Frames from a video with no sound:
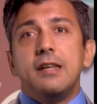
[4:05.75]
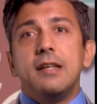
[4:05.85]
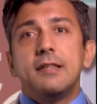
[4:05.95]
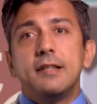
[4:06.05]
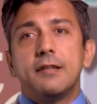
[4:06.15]

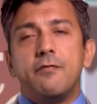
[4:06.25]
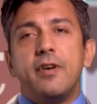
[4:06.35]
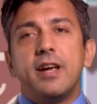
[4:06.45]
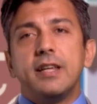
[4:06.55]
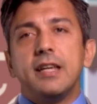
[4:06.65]
This is a
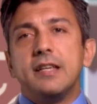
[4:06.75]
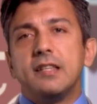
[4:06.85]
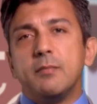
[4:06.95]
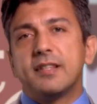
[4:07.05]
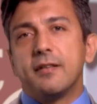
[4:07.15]
very
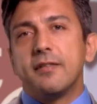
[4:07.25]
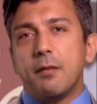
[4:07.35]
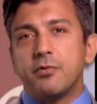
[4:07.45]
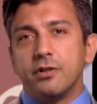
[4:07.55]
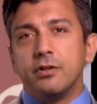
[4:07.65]
easy
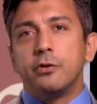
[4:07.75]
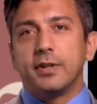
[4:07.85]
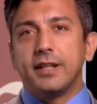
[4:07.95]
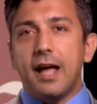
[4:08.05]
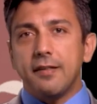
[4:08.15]
misconception to
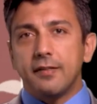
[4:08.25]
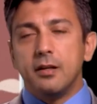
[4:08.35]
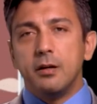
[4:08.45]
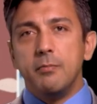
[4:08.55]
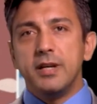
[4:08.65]

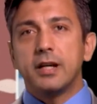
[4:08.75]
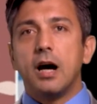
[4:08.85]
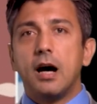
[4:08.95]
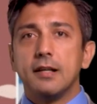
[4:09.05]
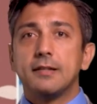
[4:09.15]
address
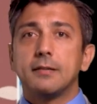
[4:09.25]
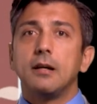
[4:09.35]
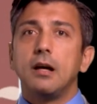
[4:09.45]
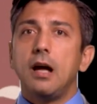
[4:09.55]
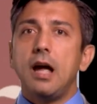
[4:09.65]
because
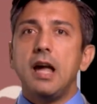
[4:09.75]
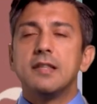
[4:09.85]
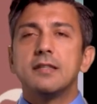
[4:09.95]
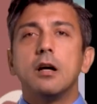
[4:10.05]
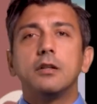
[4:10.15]

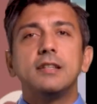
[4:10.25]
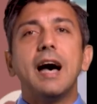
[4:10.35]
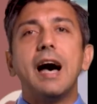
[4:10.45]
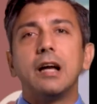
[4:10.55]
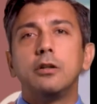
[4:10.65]
it's not
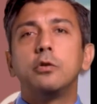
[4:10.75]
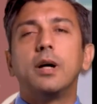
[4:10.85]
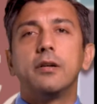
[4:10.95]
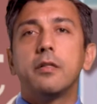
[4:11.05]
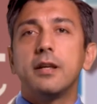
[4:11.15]
tied to
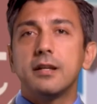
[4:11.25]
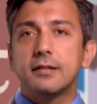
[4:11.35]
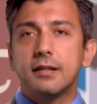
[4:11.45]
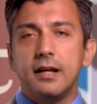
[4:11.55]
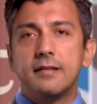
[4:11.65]
other
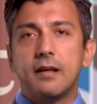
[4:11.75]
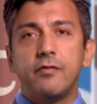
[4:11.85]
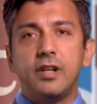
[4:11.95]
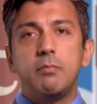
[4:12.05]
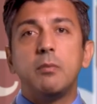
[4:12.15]
things. It's
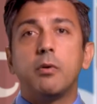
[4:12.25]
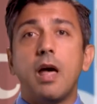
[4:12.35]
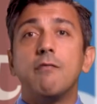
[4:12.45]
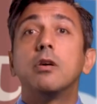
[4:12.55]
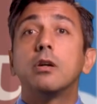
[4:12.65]
something that people
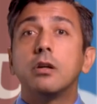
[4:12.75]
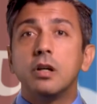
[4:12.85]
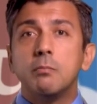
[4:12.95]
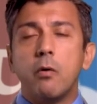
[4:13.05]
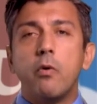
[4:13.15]
have
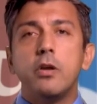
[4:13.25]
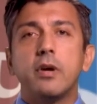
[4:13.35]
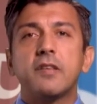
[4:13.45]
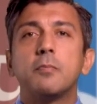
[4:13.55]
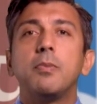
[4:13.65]
heard, but when
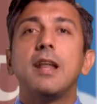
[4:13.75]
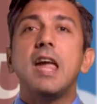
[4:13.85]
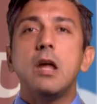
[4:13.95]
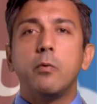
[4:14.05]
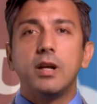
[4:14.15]
you
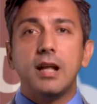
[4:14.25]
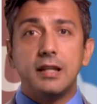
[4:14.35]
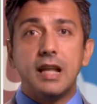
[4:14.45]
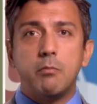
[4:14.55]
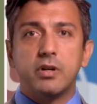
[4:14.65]
explain where
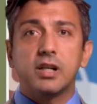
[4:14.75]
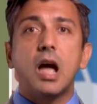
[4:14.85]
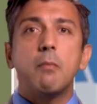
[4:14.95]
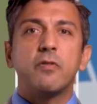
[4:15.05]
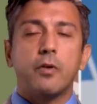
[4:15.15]
that number
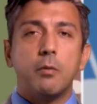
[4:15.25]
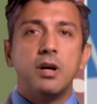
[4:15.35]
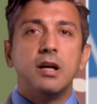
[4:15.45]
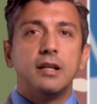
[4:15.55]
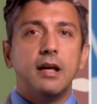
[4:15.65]
comes
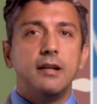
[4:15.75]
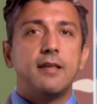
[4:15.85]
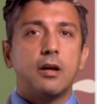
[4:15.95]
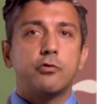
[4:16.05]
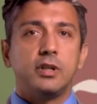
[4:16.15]
from, that
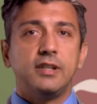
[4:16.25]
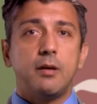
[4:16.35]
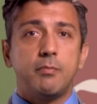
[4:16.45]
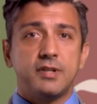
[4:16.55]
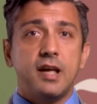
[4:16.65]
it's actually
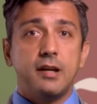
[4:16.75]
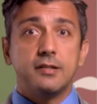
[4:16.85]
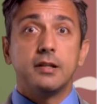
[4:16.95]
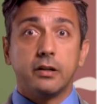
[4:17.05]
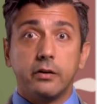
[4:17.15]
10%
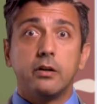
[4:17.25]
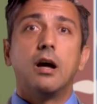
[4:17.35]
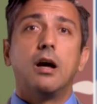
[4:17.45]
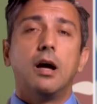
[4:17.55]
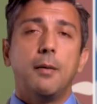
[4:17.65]
is the
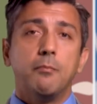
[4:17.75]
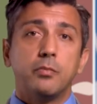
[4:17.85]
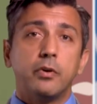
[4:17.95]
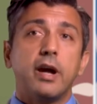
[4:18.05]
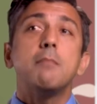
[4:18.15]
um,
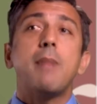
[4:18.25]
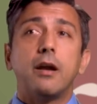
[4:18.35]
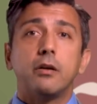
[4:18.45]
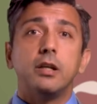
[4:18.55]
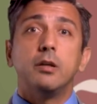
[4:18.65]
gray
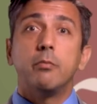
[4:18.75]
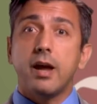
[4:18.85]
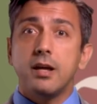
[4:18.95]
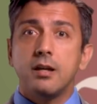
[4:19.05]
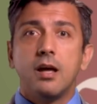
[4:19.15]
matter in the
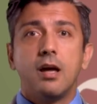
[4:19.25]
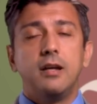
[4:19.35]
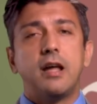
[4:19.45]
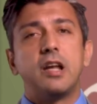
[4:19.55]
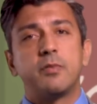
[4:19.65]
brain
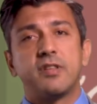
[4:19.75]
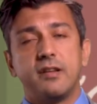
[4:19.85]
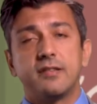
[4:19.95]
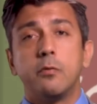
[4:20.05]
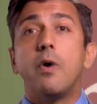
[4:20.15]
and
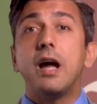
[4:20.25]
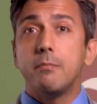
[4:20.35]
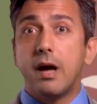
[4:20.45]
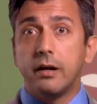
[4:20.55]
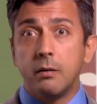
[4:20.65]
90% is the
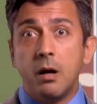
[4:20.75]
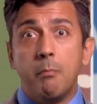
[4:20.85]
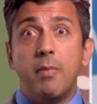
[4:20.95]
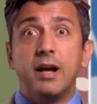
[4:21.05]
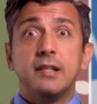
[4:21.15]
white matter,
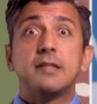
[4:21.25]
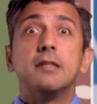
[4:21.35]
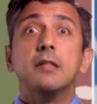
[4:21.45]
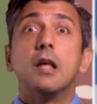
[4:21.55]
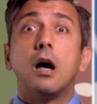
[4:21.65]
but
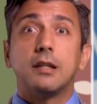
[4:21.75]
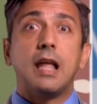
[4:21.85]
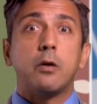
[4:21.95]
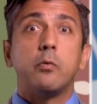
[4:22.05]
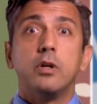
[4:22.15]
it's not
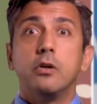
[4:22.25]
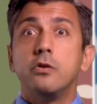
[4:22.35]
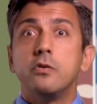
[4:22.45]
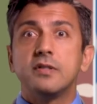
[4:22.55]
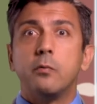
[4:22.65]
like we
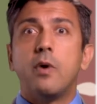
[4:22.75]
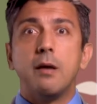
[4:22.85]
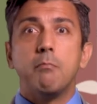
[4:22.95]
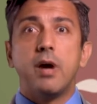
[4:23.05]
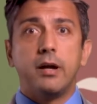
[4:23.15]
don't use the
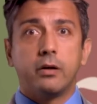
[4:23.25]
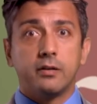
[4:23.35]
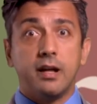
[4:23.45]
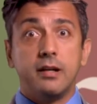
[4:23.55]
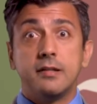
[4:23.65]
white matter
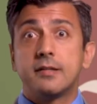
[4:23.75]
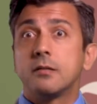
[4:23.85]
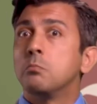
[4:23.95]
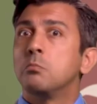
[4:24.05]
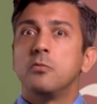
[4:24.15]
or that
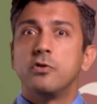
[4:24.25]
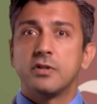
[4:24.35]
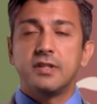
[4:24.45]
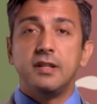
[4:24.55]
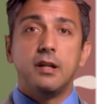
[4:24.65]
it's
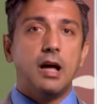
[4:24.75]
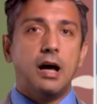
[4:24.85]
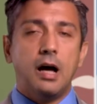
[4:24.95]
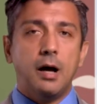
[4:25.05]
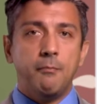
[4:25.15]
just
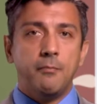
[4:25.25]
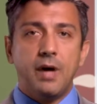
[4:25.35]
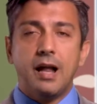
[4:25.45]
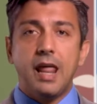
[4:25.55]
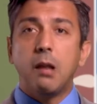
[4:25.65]
um,
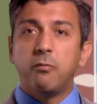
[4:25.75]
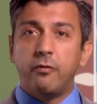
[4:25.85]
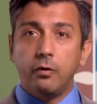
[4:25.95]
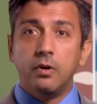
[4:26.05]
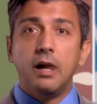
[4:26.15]

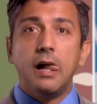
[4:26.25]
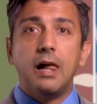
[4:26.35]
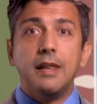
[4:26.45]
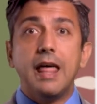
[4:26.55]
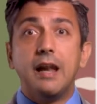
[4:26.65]
unhelpful,
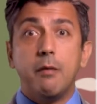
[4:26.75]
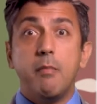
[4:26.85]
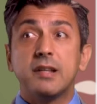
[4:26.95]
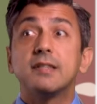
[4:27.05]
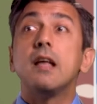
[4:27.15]
then that
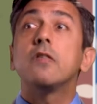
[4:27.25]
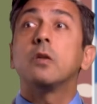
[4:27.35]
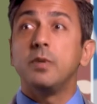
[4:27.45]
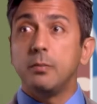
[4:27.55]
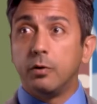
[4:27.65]
makes sense
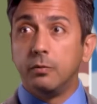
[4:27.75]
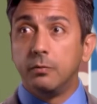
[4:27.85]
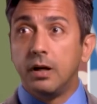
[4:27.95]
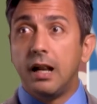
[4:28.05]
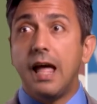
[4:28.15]
to
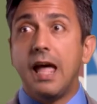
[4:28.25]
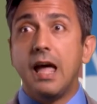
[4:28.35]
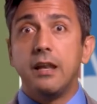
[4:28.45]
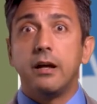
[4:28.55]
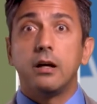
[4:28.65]
people.
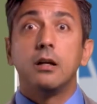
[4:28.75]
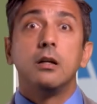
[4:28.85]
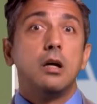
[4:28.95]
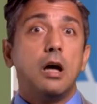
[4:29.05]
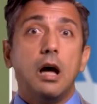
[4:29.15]
And they're,
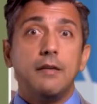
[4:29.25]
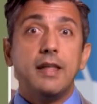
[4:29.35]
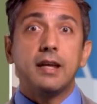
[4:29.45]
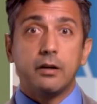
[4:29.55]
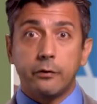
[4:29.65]
uh,
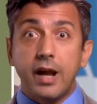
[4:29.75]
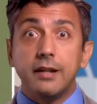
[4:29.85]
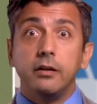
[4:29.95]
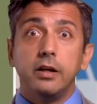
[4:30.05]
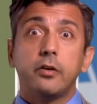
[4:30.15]
they can
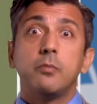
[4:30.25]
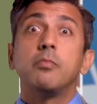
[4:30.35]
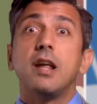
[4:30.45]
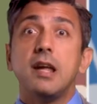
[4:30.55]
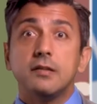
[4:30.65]
readily
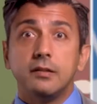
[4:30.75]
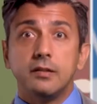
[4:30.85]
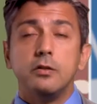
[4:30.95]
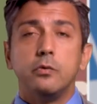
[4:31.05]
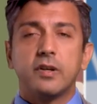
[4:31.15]
replace
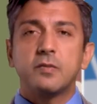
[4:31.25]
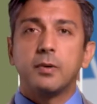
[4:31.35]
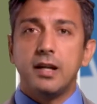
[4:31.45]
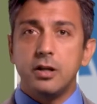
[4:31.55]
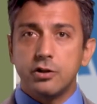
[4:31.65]
this new
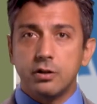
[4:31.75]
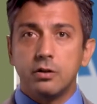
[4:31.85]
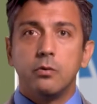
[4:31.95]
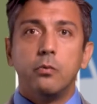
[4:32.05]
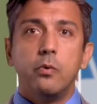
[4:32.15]

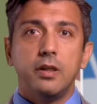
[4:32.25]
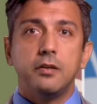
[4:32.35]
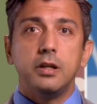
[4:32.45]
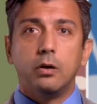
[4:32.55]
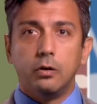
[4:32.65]
explanation
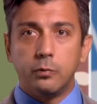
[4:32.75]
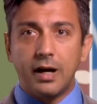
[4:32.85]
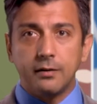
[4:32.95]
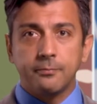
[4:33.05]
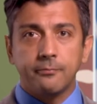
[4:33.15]
with the old
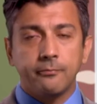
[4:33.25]
one.